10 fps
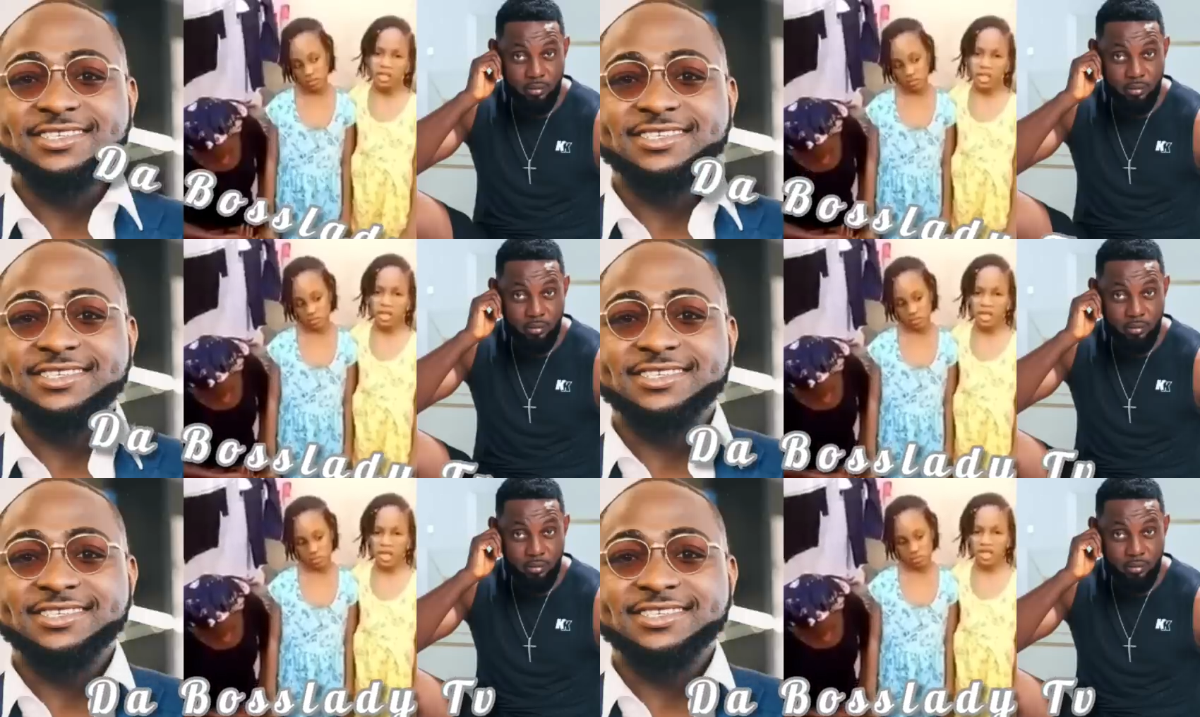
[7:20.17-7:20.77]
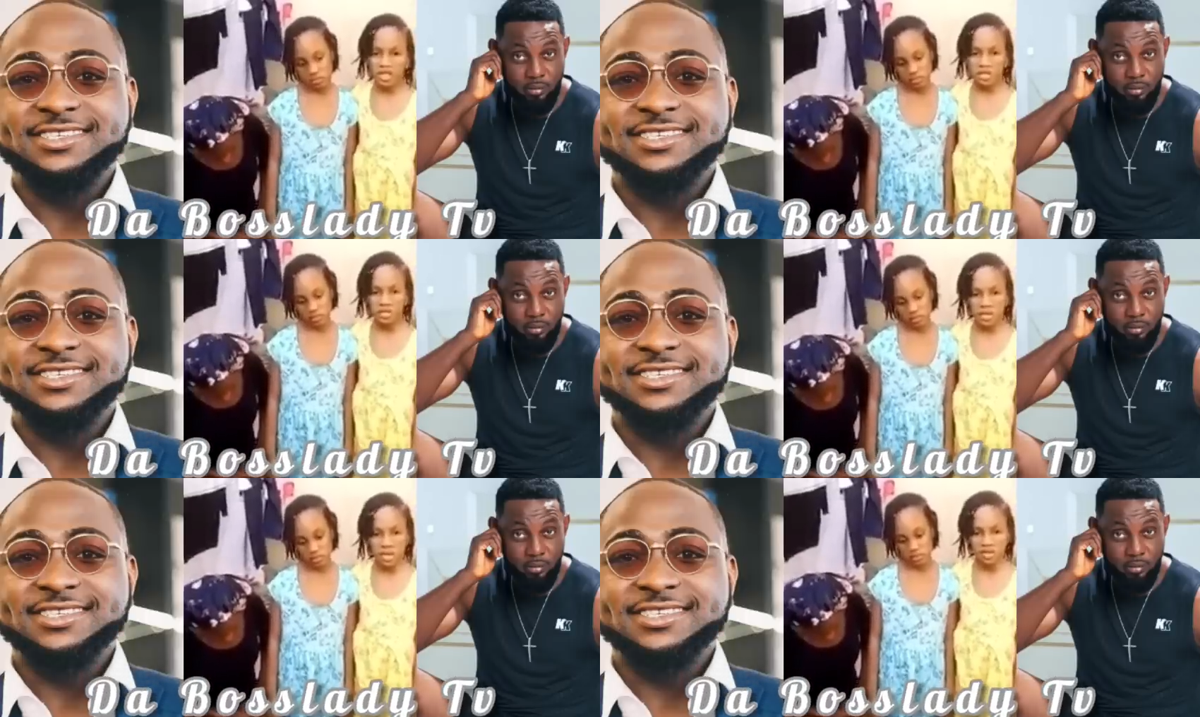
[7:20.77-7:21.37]
Speaker 1: Dear
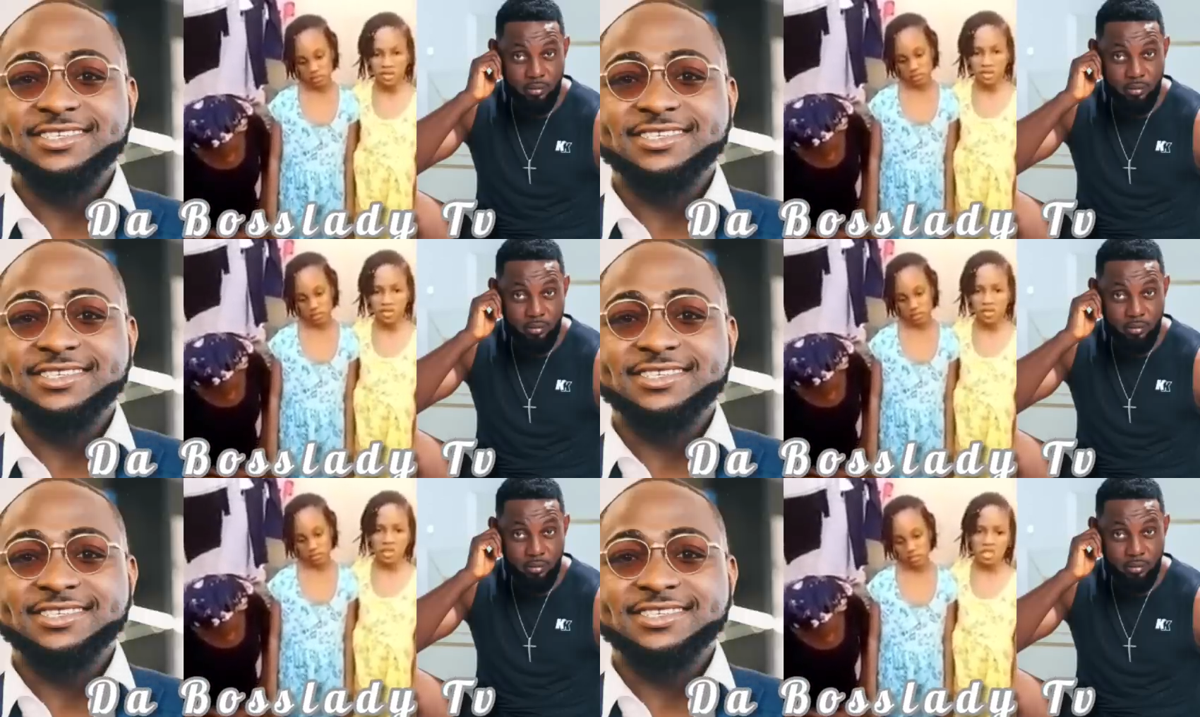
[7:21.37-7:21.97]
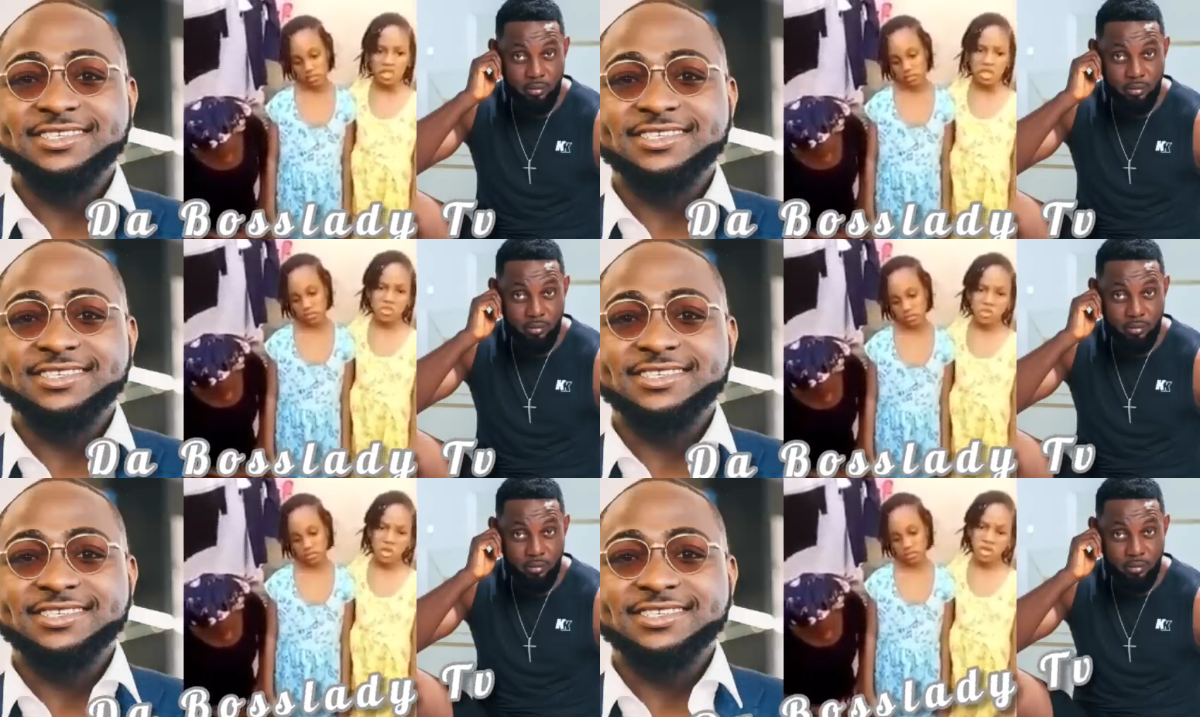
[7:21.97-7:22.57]
Nigerians,
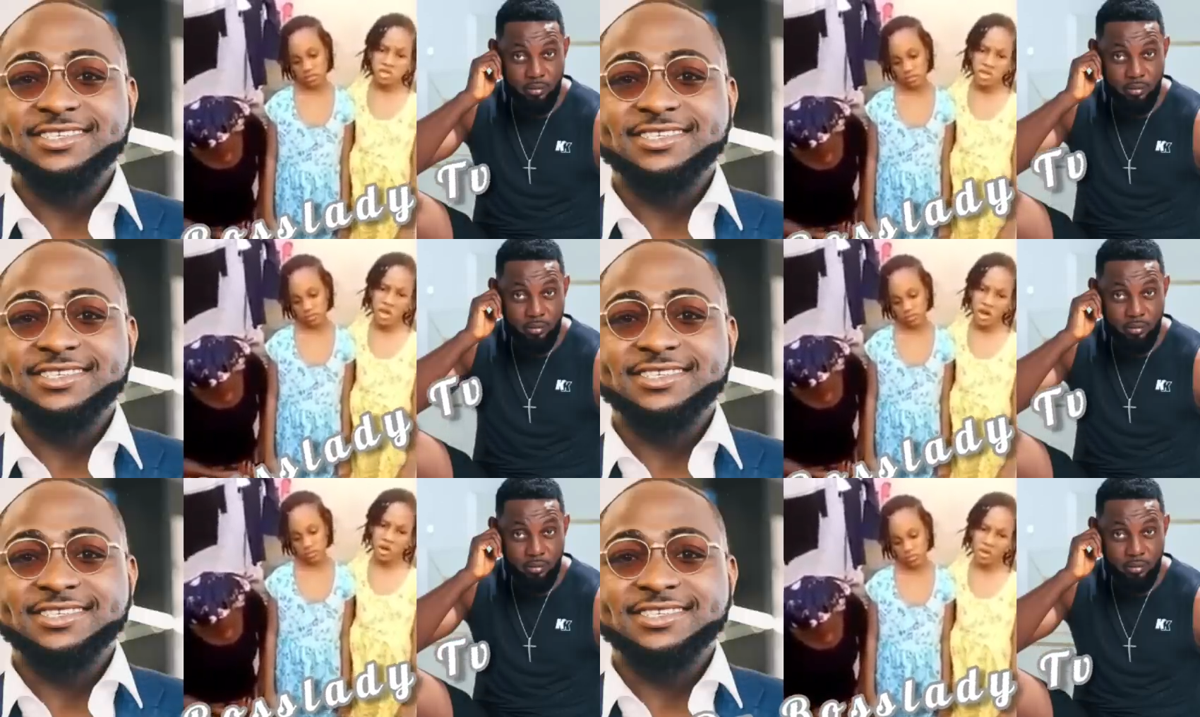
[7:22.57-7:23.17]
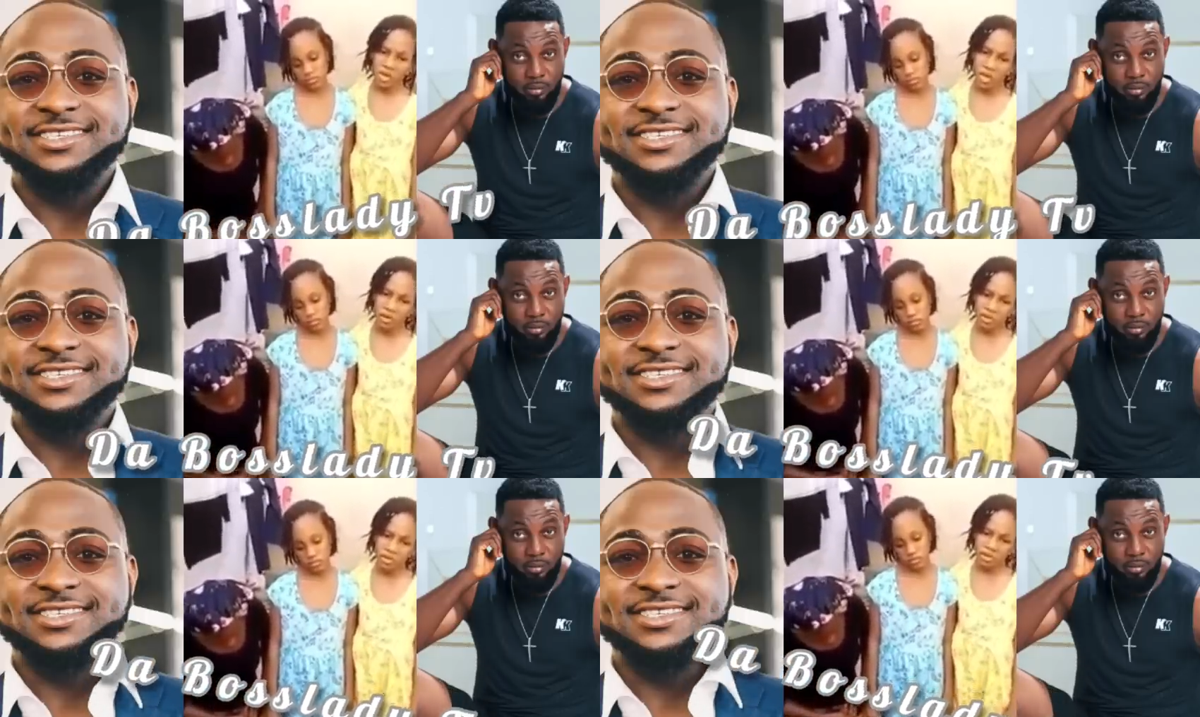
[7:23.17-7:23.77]
just because we are all
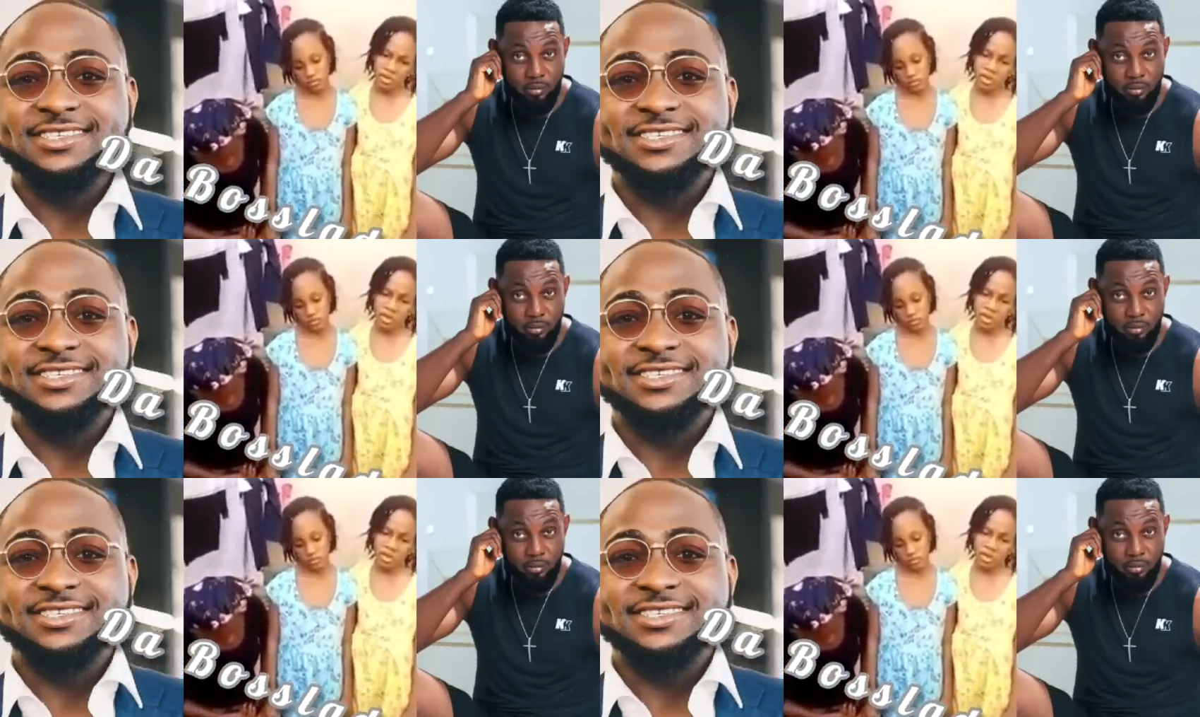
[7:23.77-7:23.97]
girls,